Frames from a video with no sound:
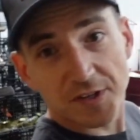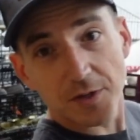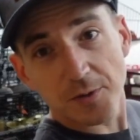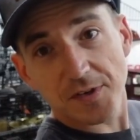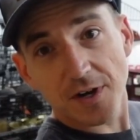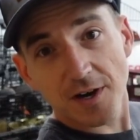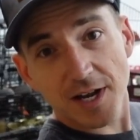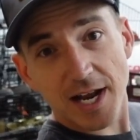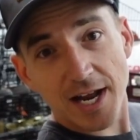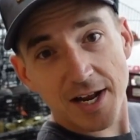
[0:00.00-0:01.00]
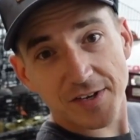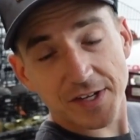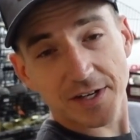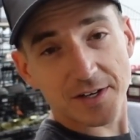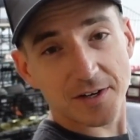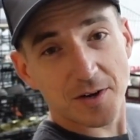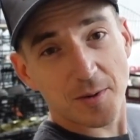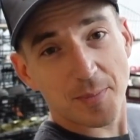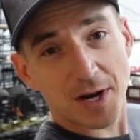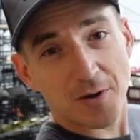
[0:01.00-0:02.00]
of you started asking
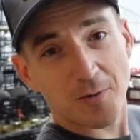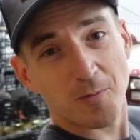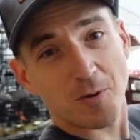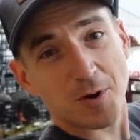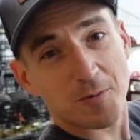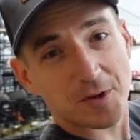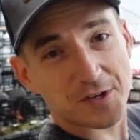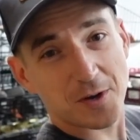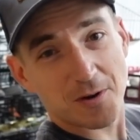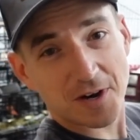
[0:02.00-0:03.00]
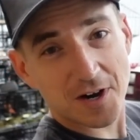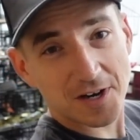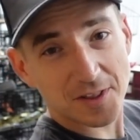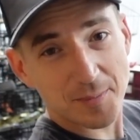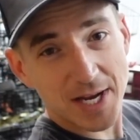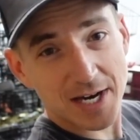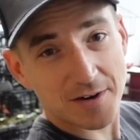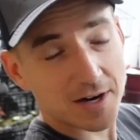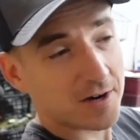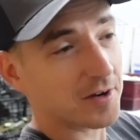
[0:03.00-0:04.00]
about what was going on in the
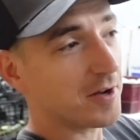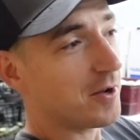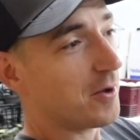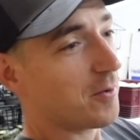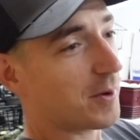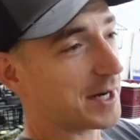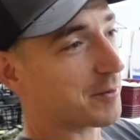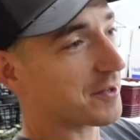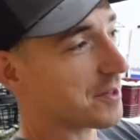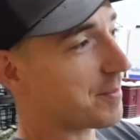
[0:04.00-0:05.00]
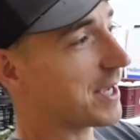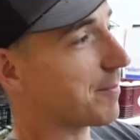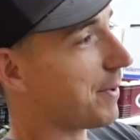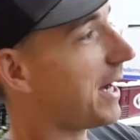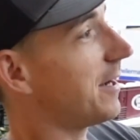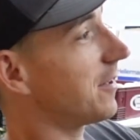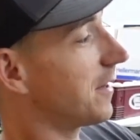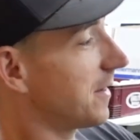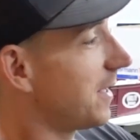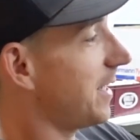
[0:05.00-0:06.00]
background when it was the big
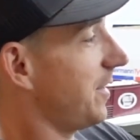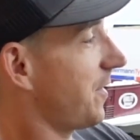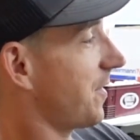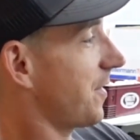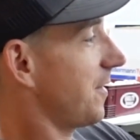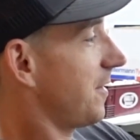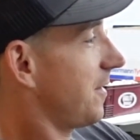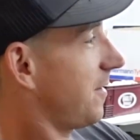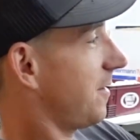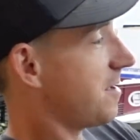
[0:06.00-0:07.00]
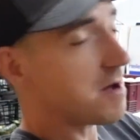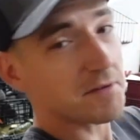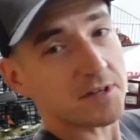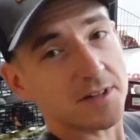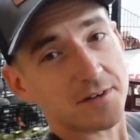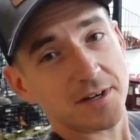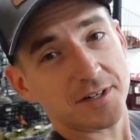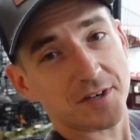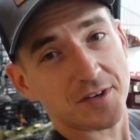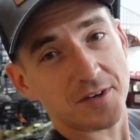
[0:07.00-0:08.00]
pile of lights. That was another
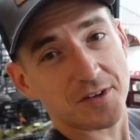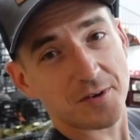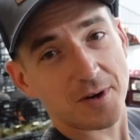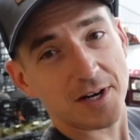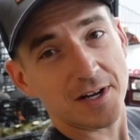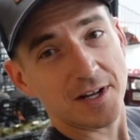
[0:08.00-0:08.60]
interesting story.